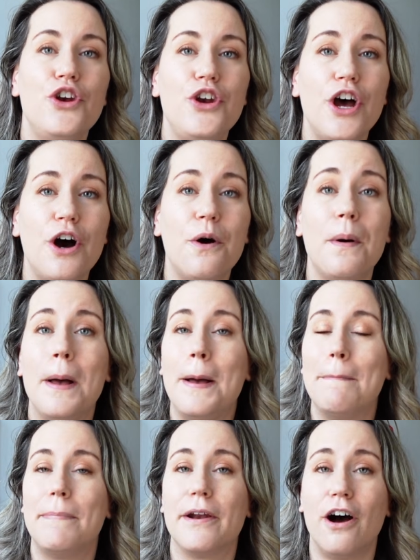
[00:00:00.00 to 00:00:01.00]
No,
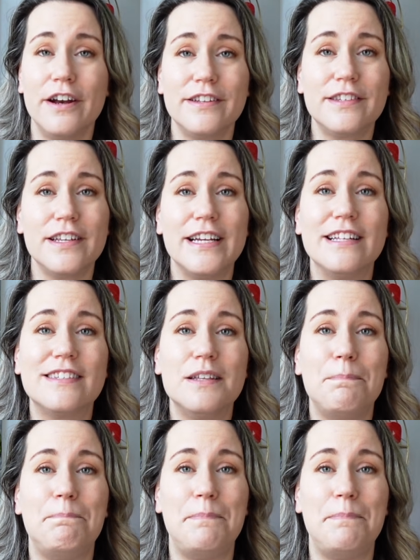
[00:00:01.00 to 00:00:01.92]
but honestly, it's the